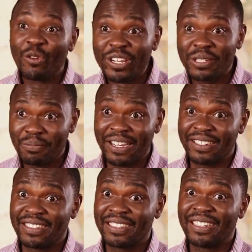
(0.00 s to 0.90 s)

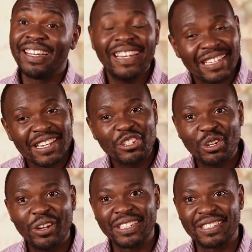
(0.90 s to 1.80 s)
Respect is a
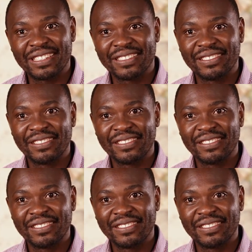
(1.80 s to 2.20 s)
choice.